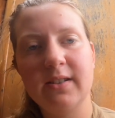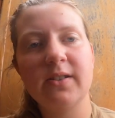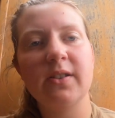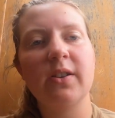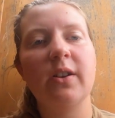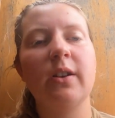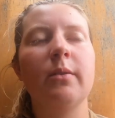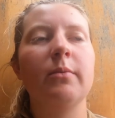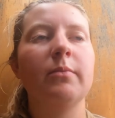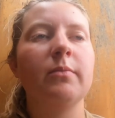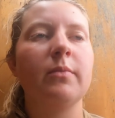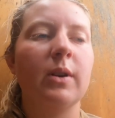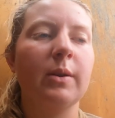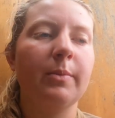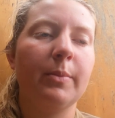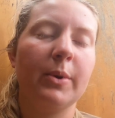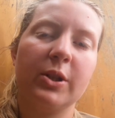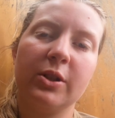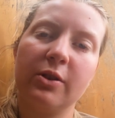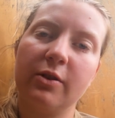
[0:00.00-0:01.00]
so I
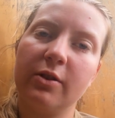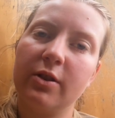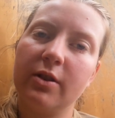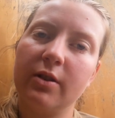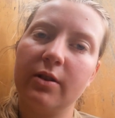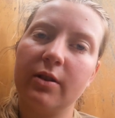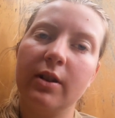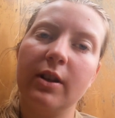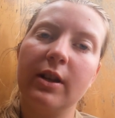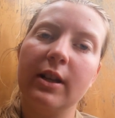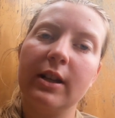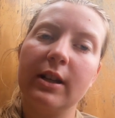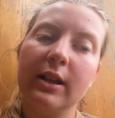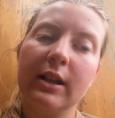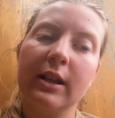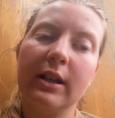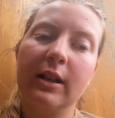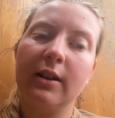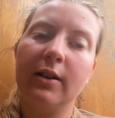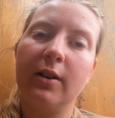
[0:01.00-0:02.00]
motored in
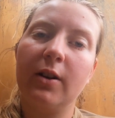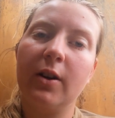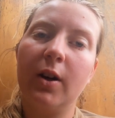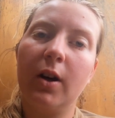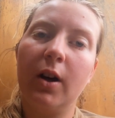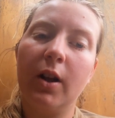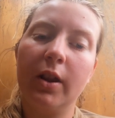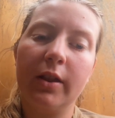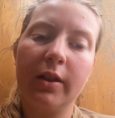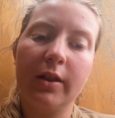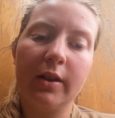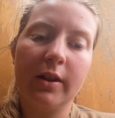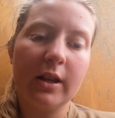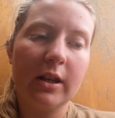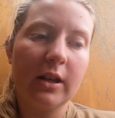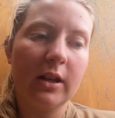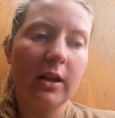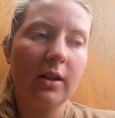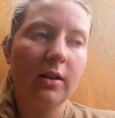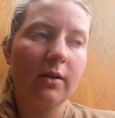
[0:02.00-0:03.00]
gear on
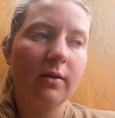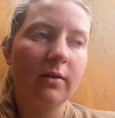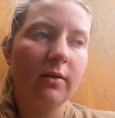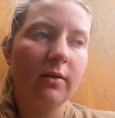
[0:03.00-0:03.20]
the